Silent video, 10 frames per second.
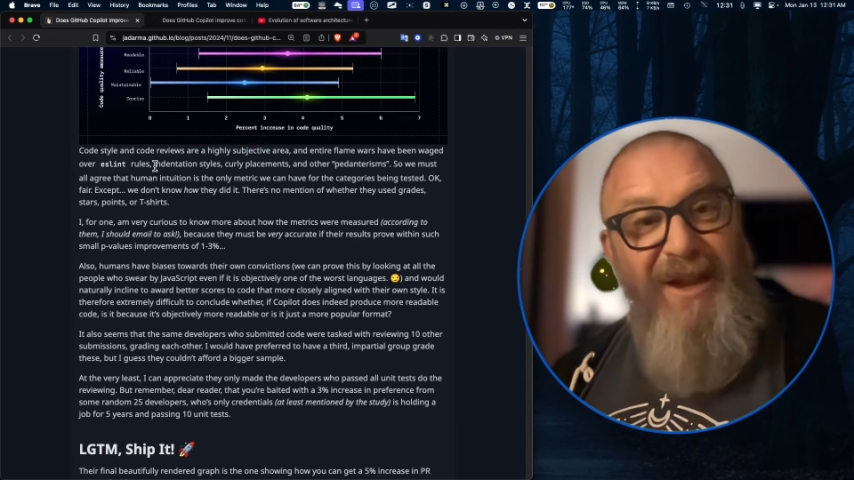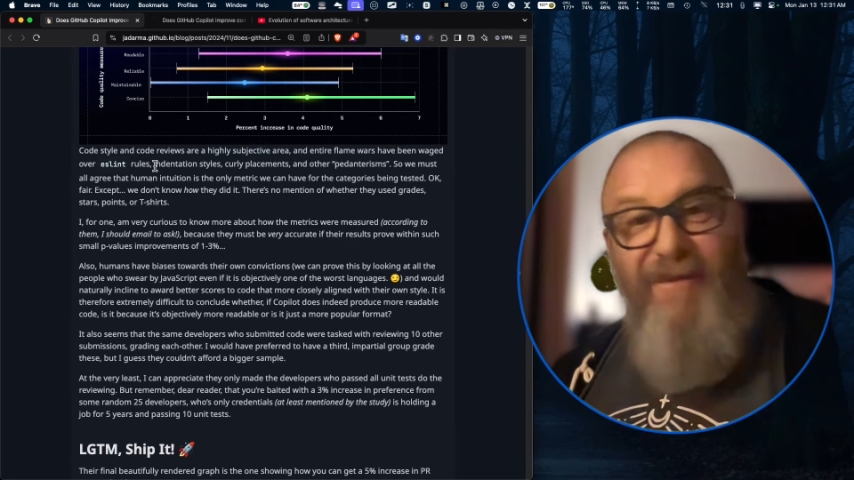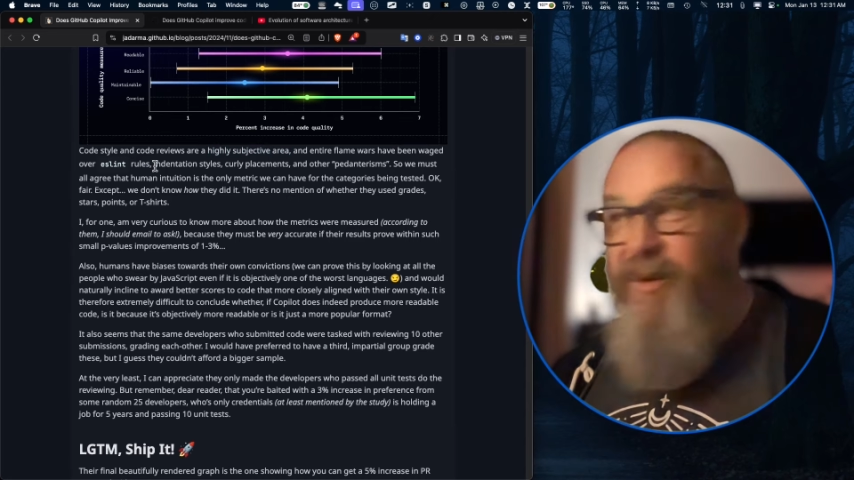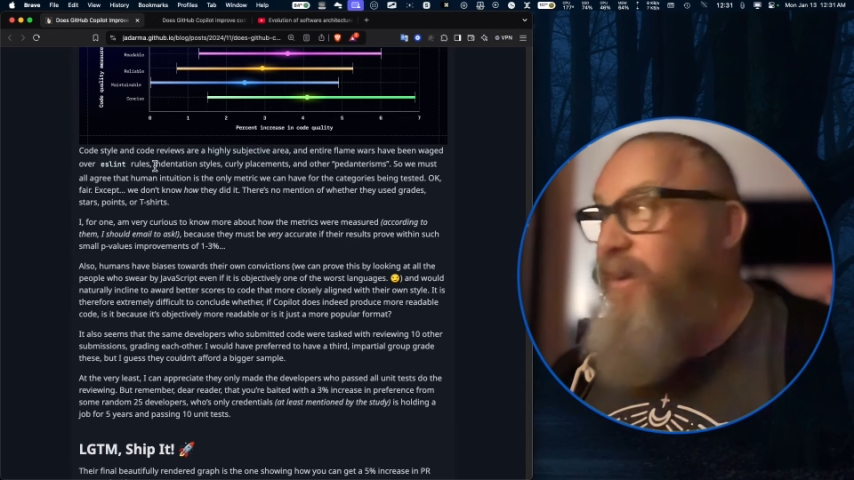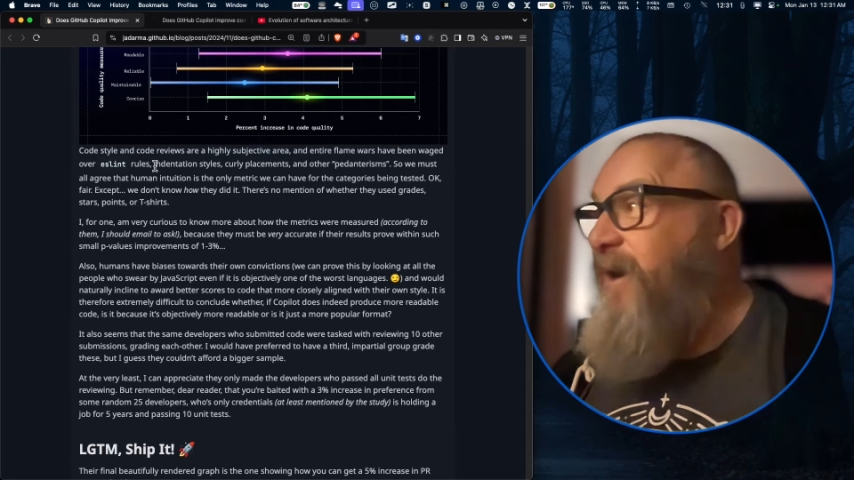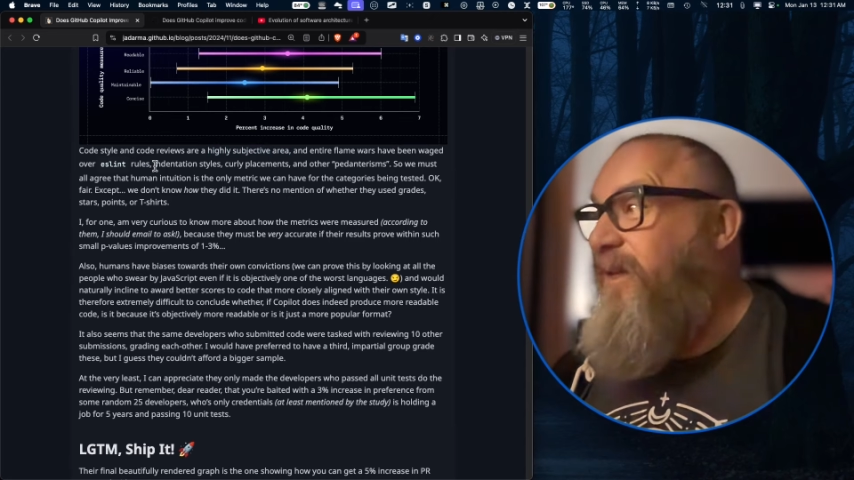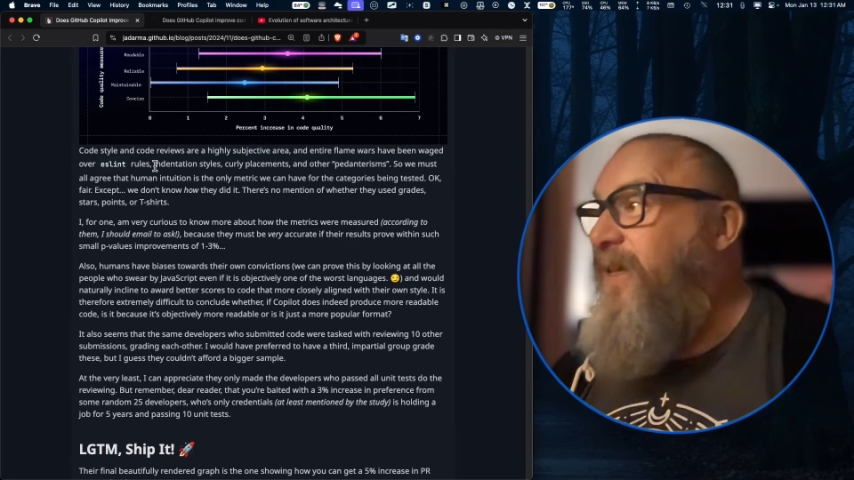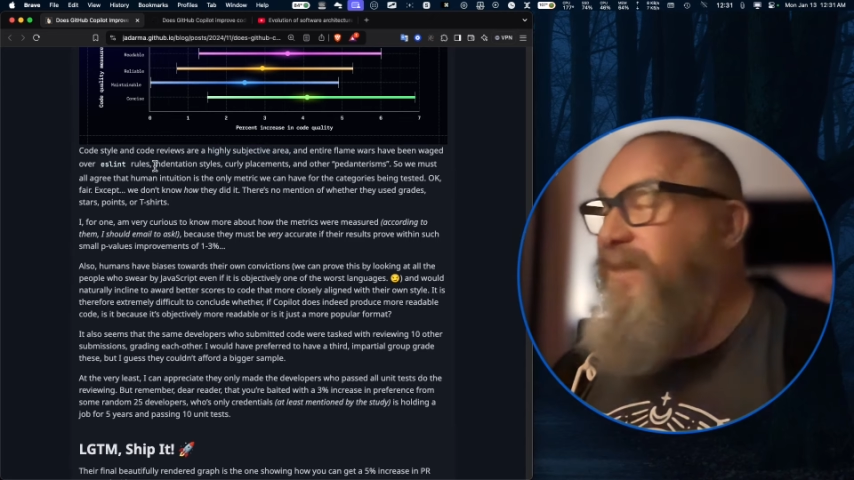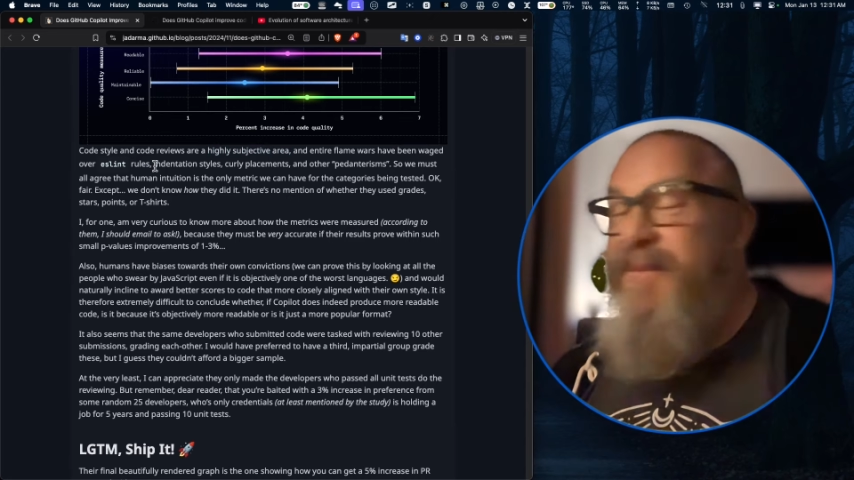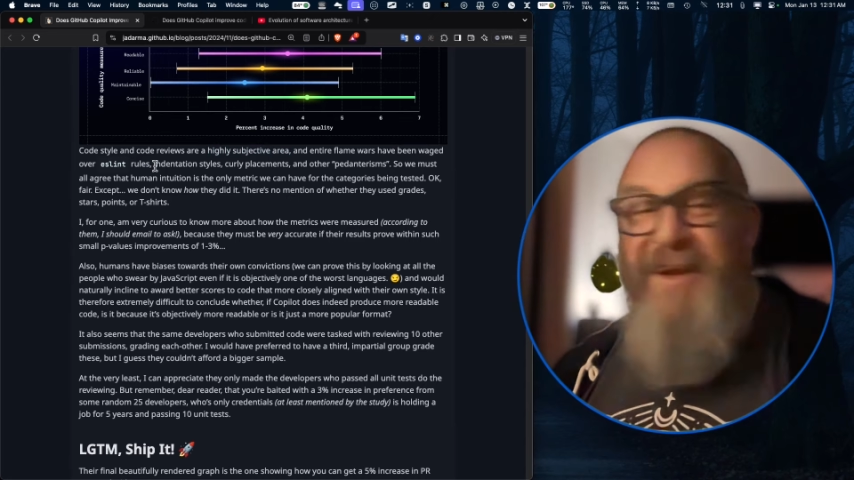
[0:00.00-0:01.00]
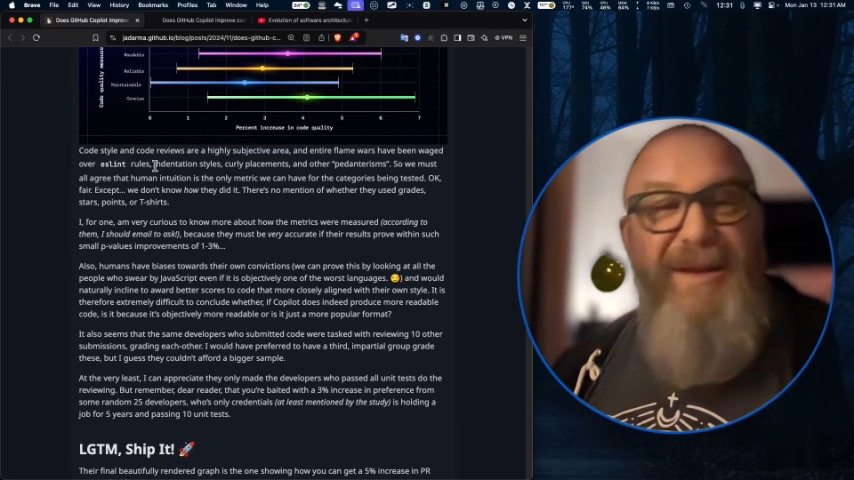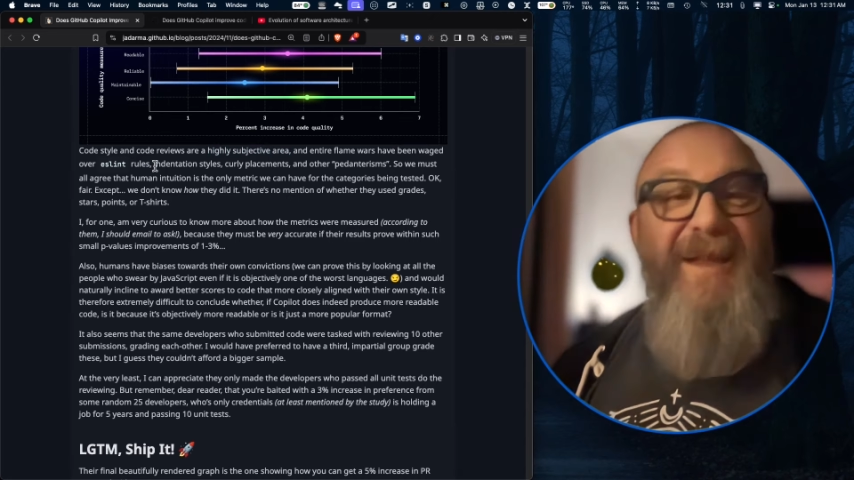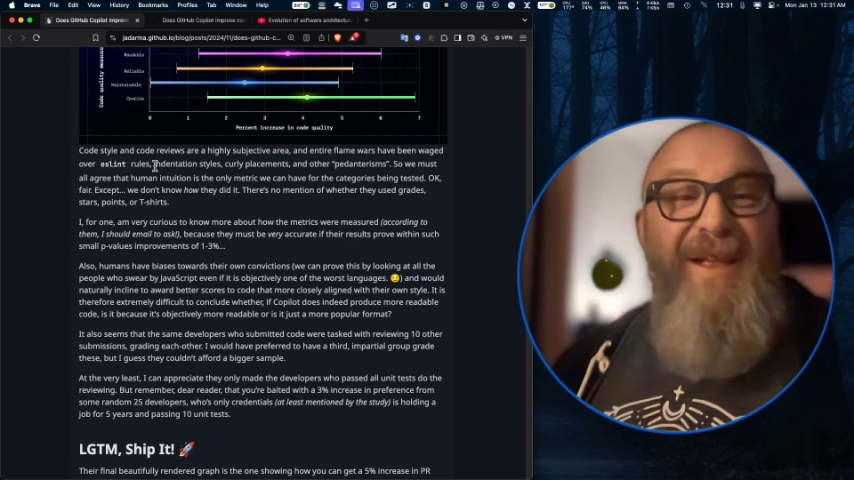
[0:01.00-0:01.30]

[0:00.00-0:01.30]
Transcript: ever. But it does, I mean,